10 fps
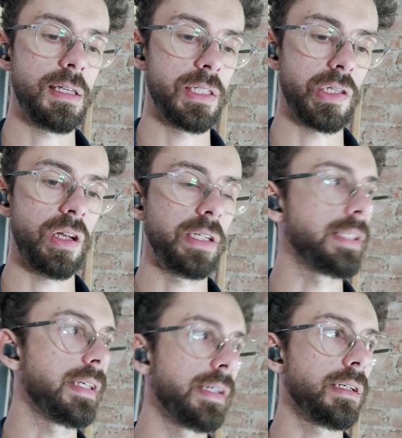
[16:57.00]
an
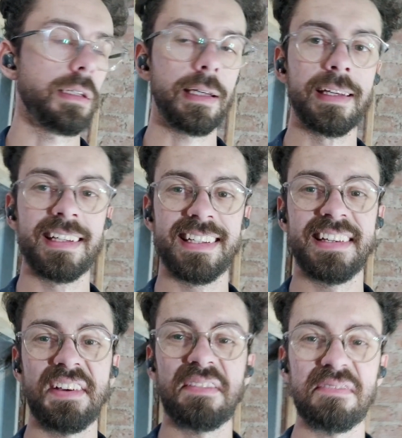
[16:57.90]
idea
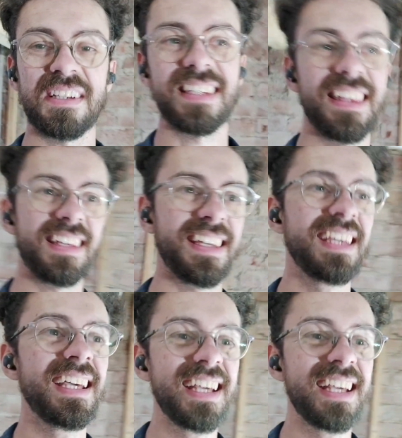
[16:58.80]
rather than